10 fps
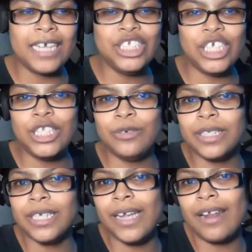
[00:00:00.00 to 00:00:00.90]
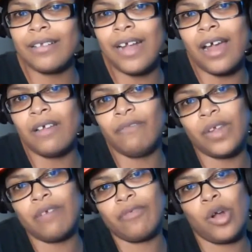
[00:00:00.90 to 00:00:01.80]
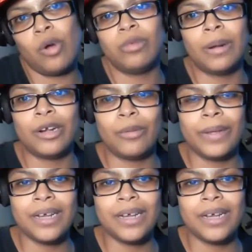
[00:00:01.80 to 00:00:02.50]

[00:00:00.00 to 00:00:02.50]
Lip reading: I genuinely can kind of fear for Homelander